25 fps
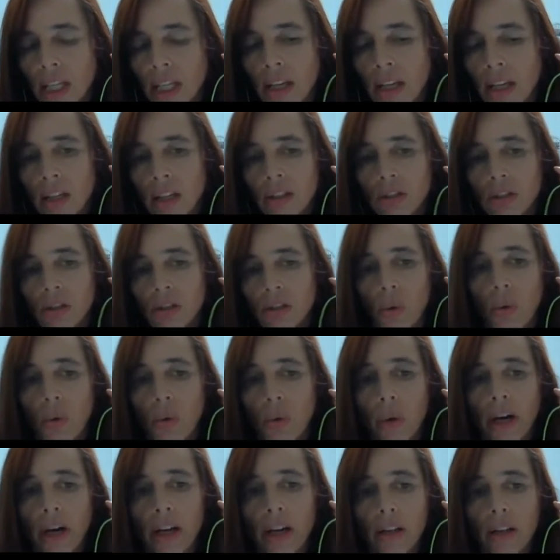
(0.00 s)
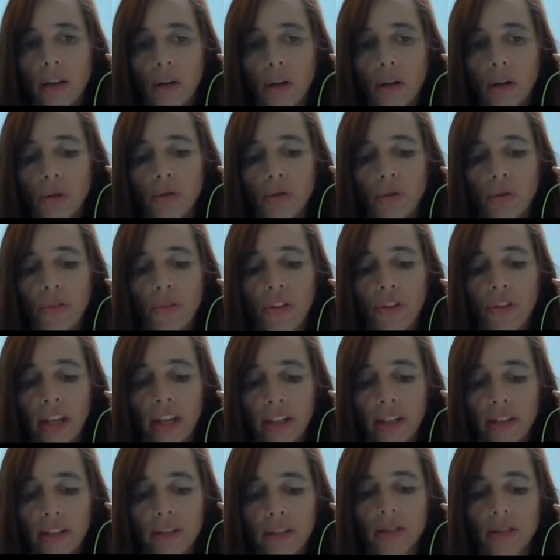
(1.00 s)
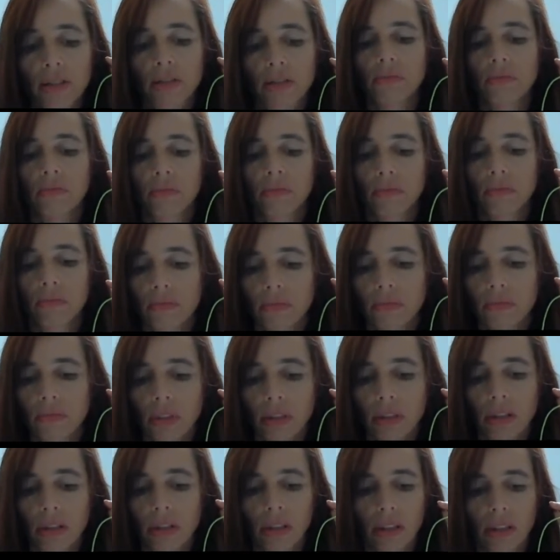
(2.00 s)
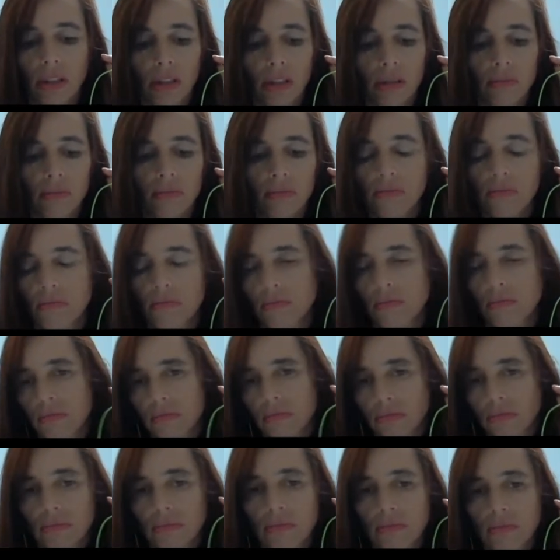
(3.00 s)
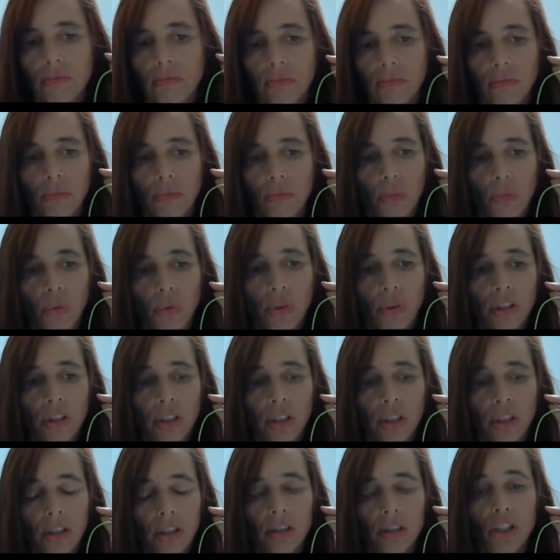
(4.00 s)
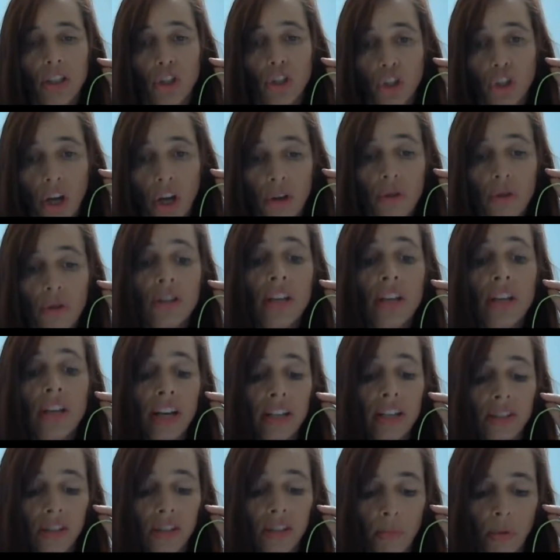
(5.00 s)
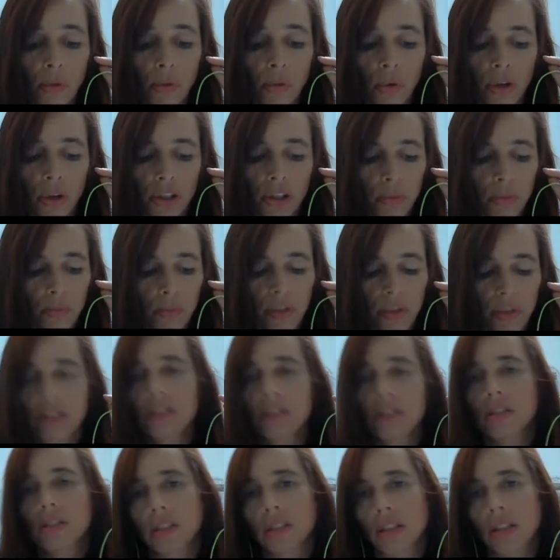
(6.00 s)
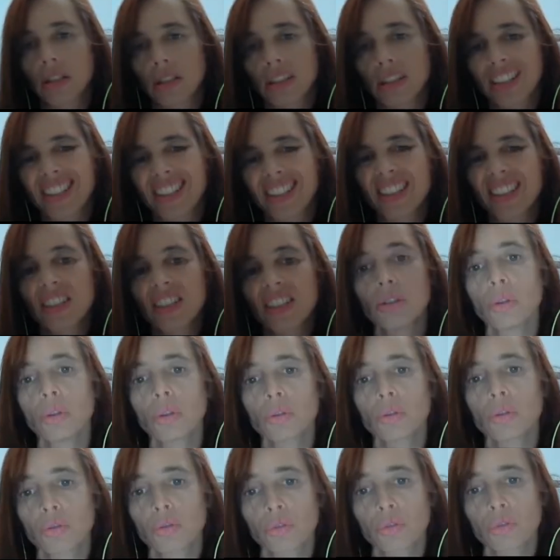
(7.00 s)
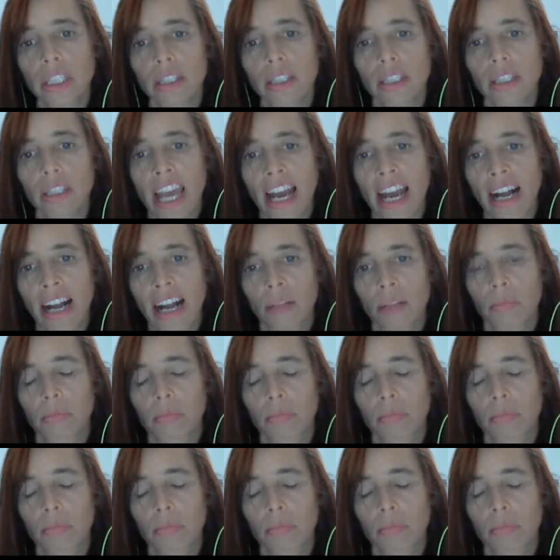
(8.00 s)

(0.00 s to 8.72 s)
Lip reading: So quite a lot of things where they showed their support, but still it does not really help